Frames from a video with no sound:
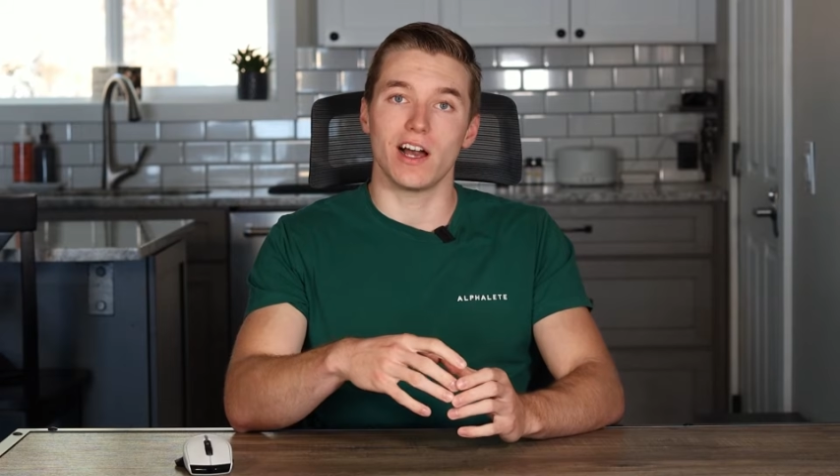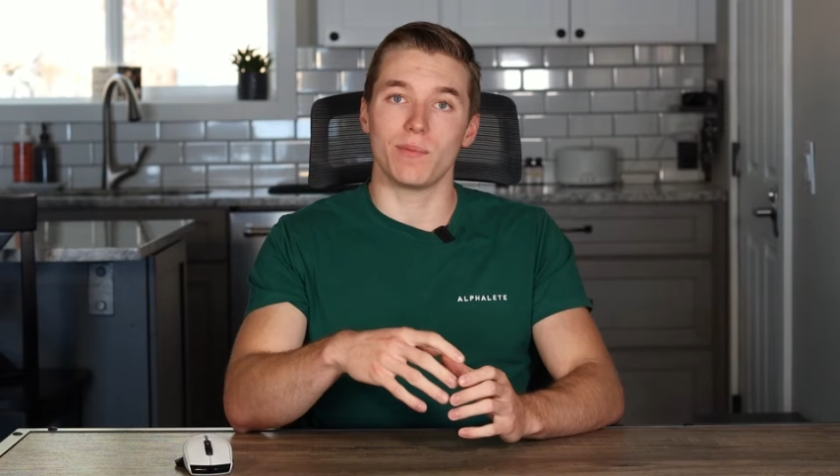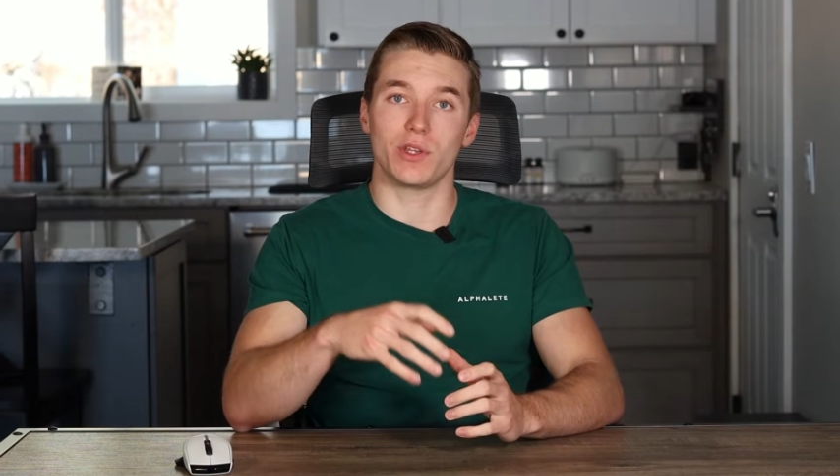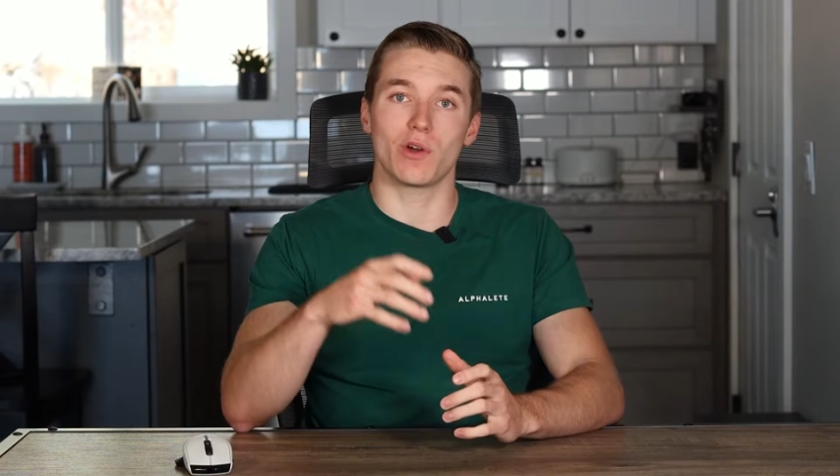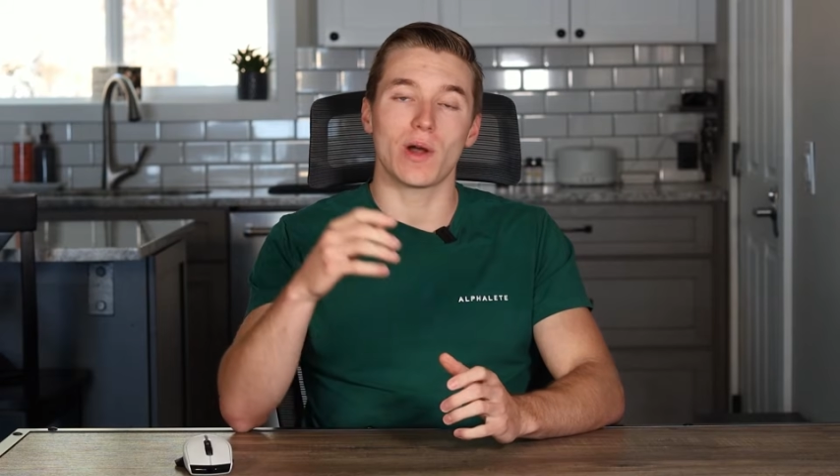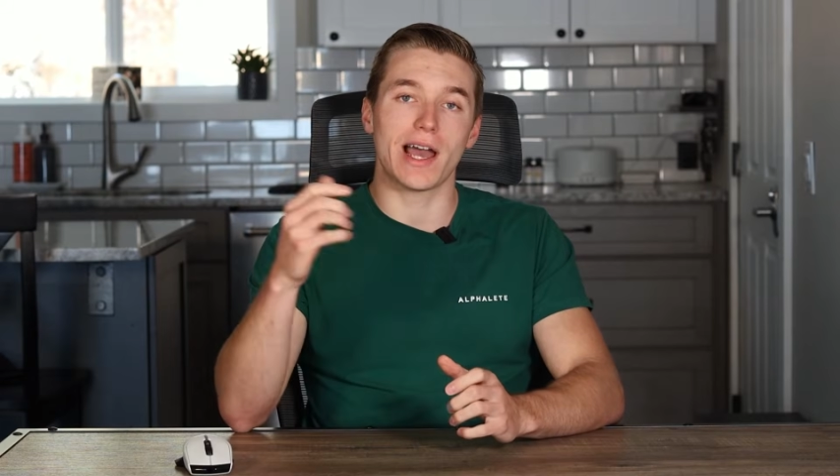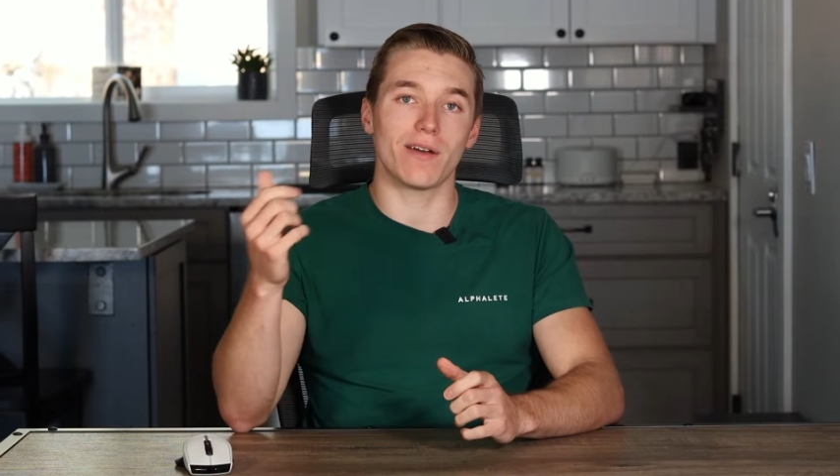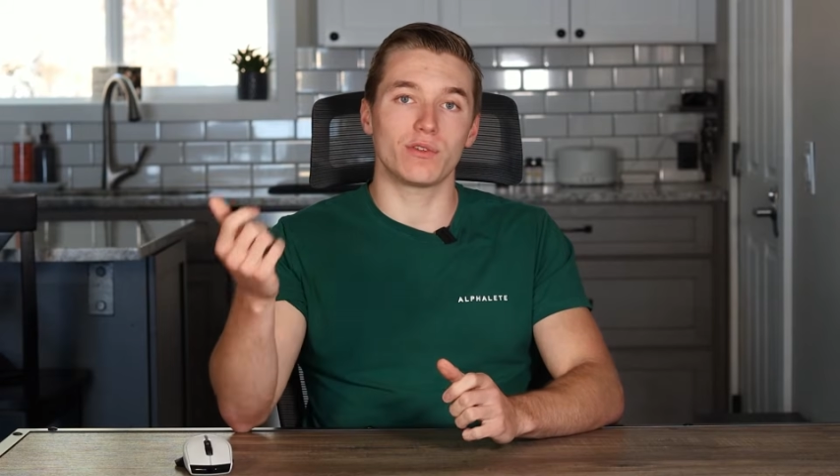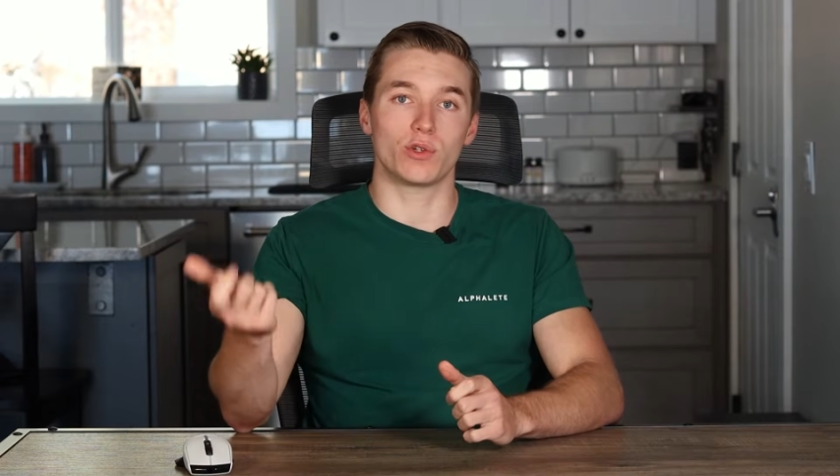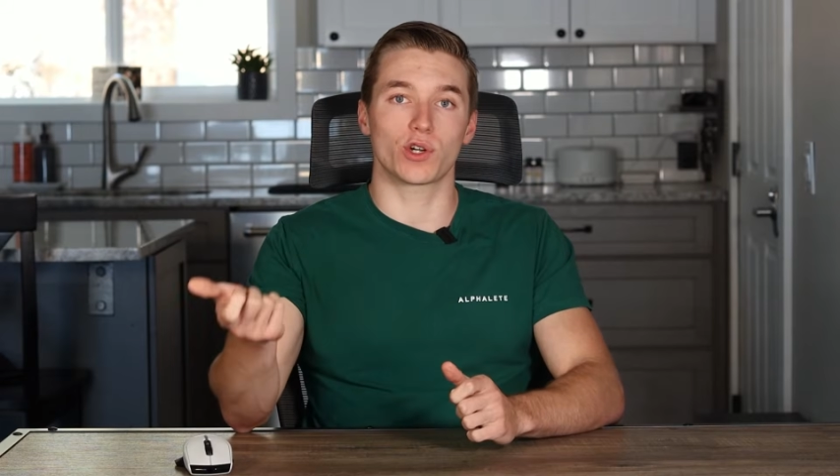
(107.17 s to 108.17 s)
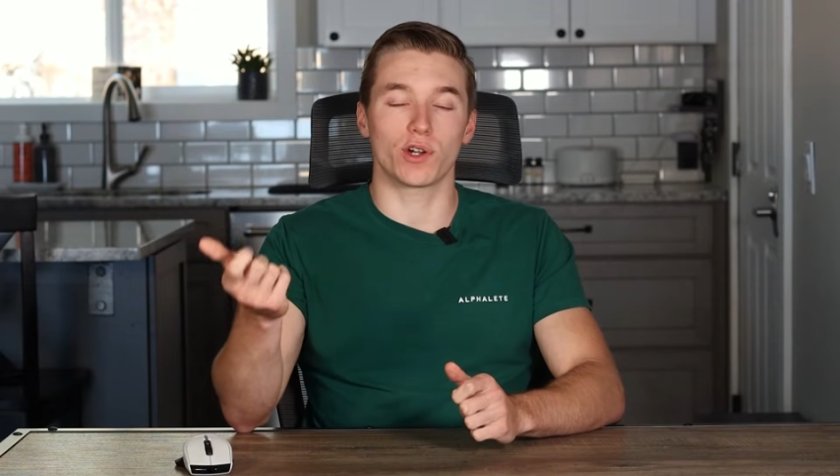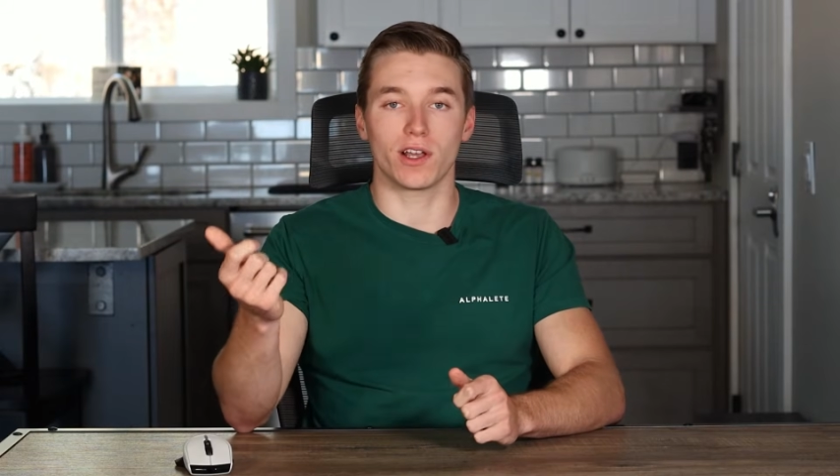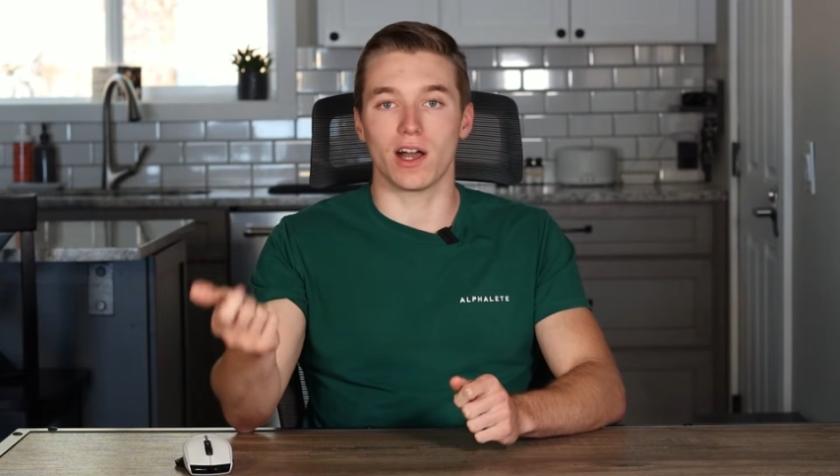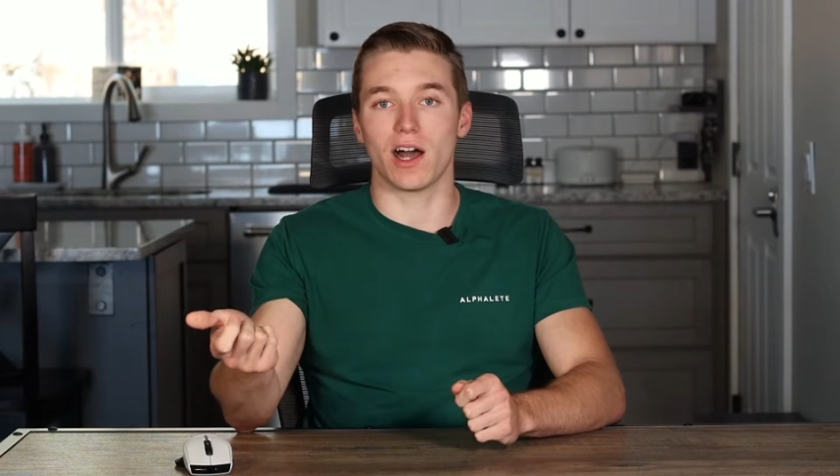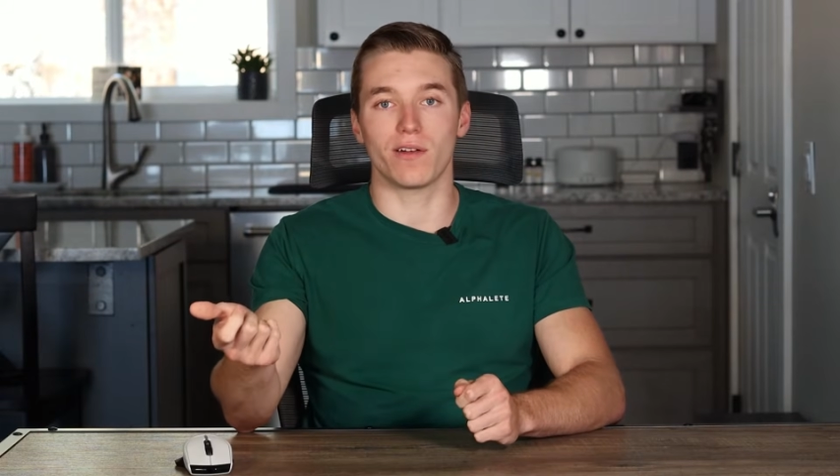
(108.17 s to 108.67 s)
you don't have to turn
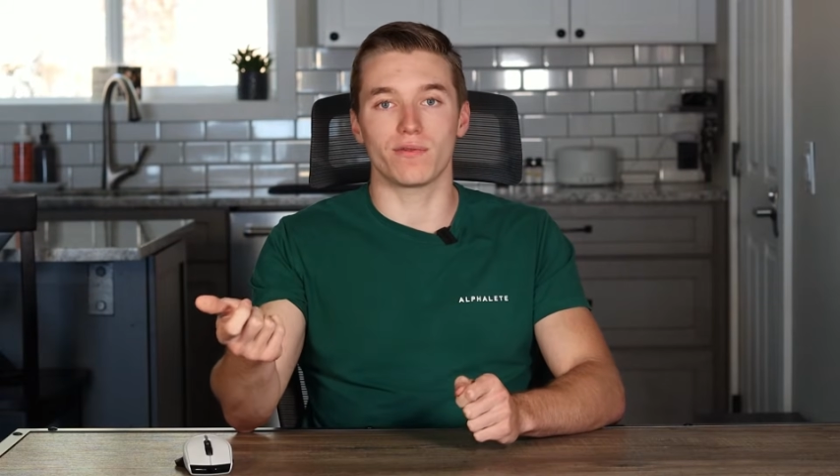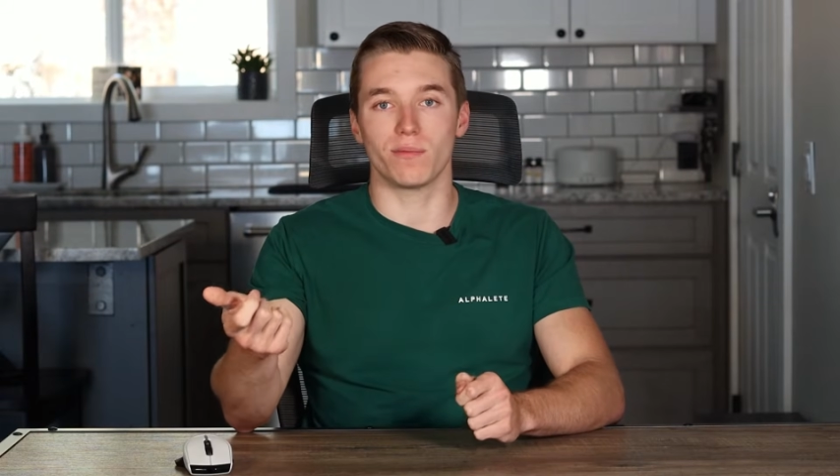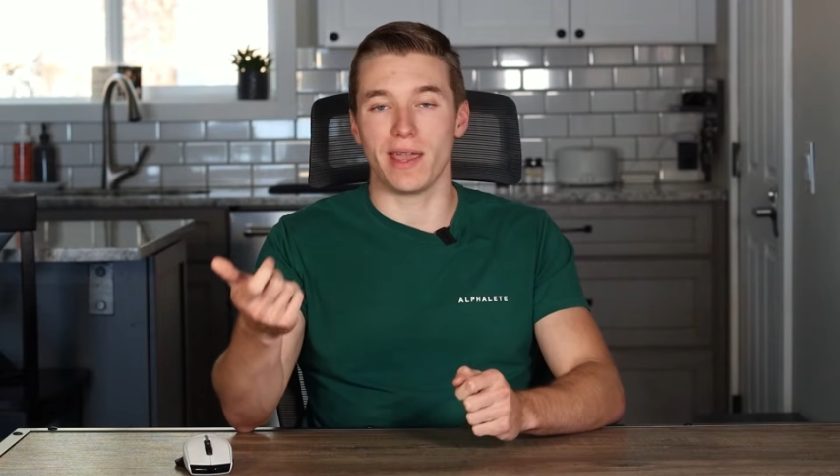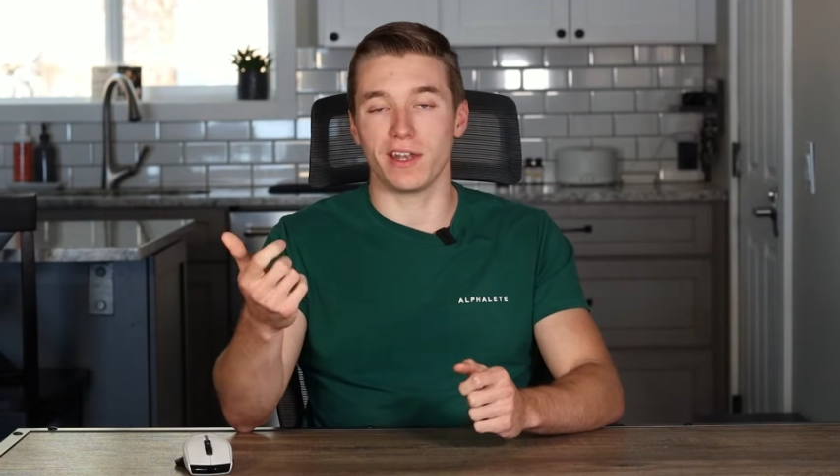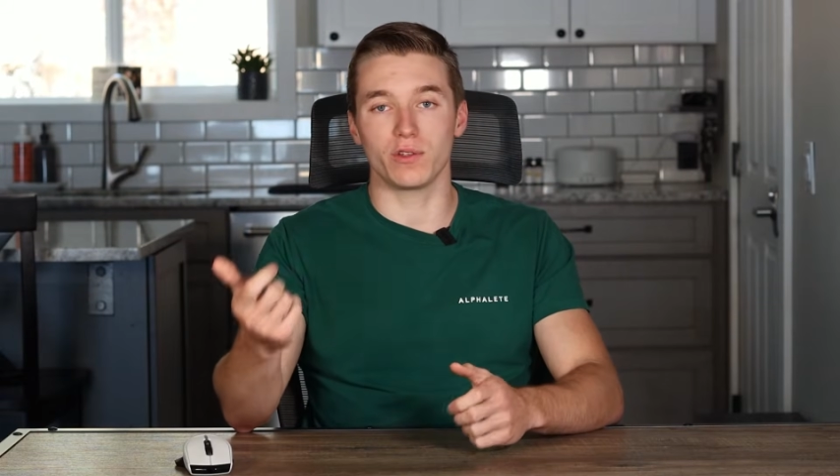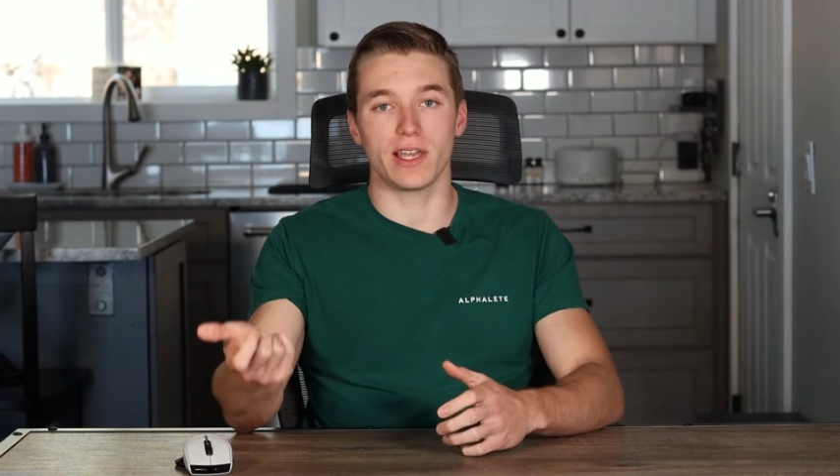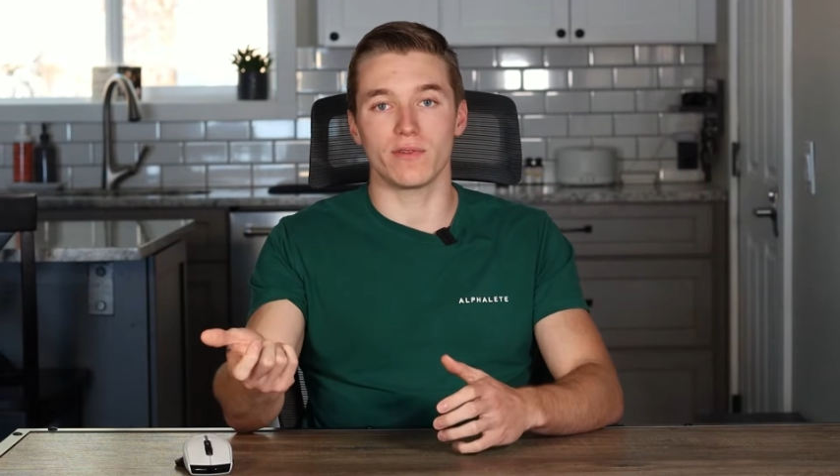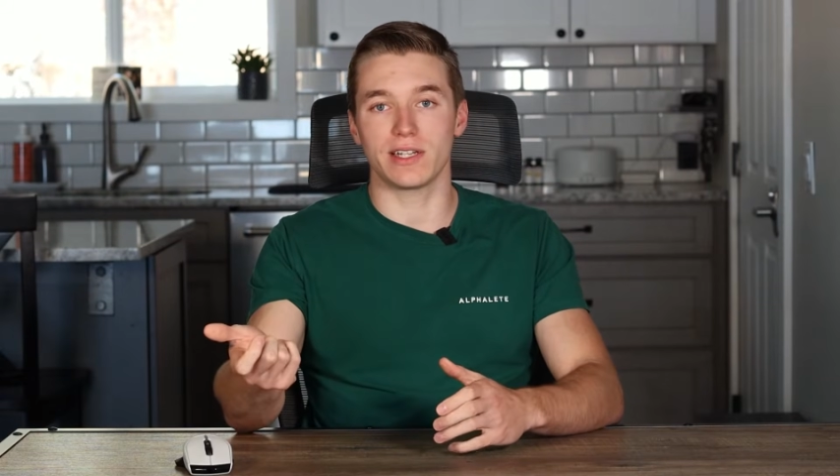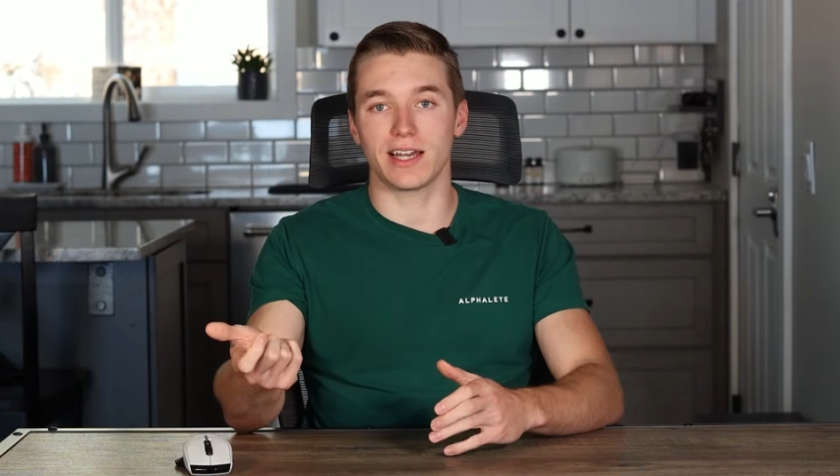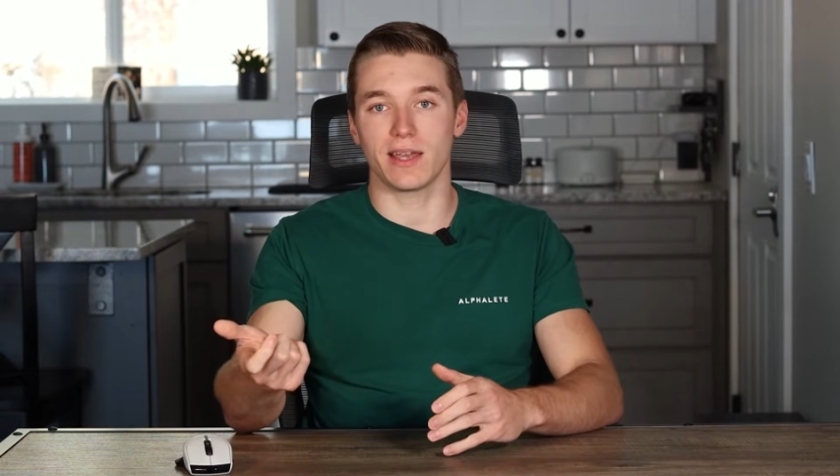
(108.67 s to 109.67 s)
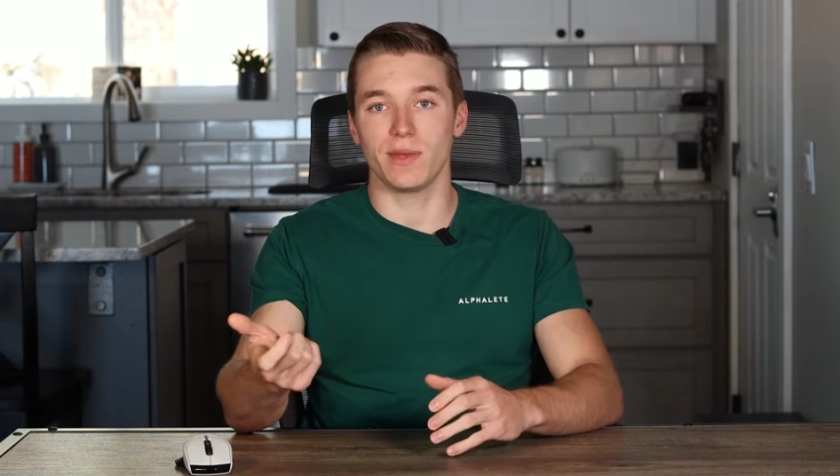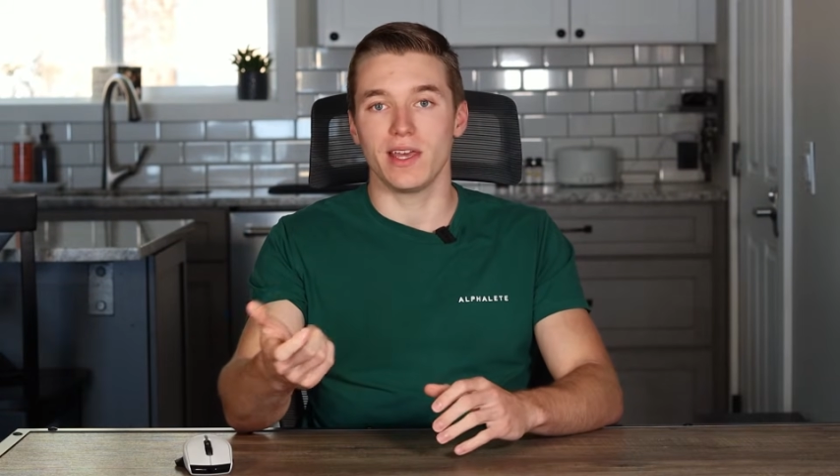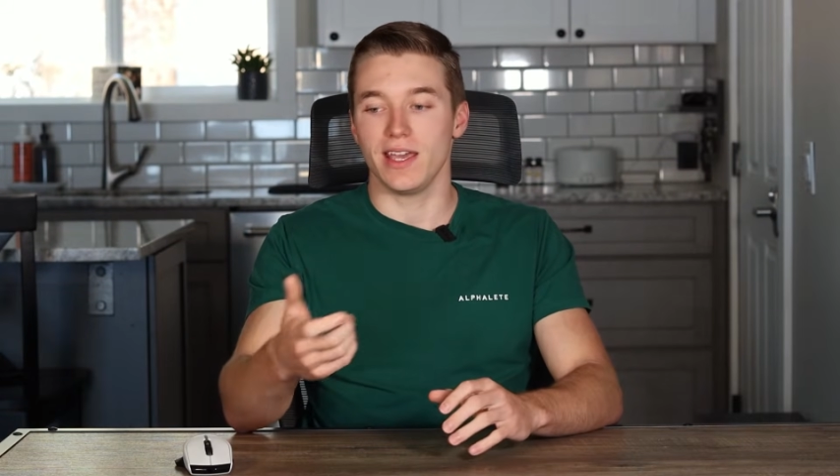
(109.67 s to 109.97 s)
it off manually every time.